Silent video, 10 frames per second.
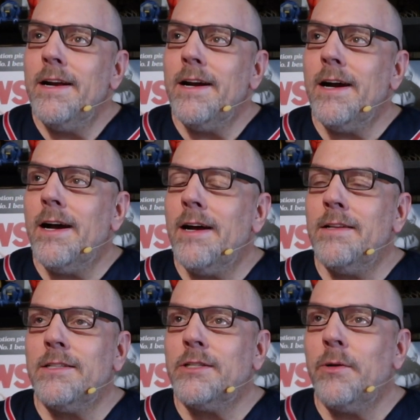
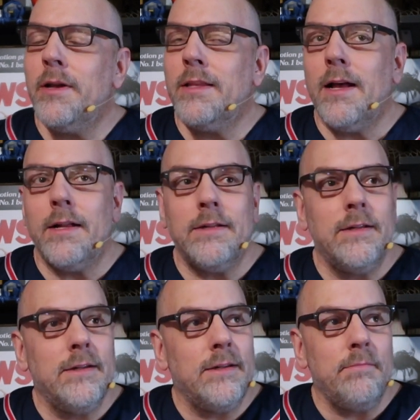So I thought,
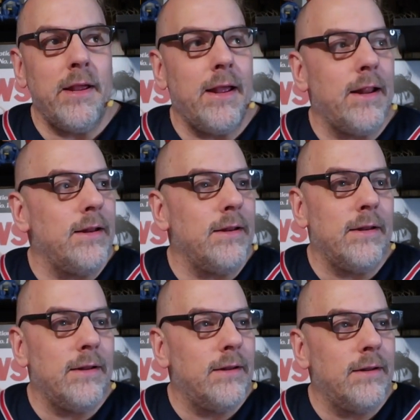man,
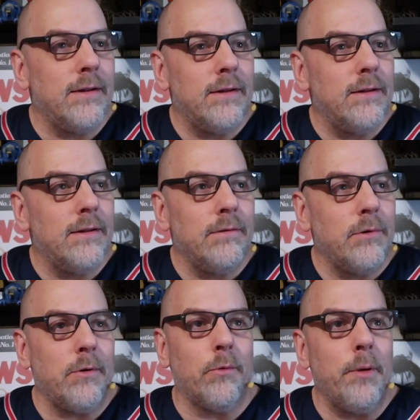
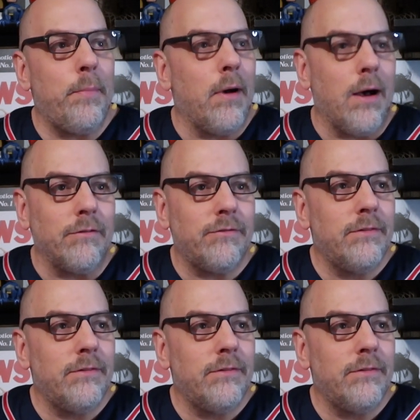what a ripoff.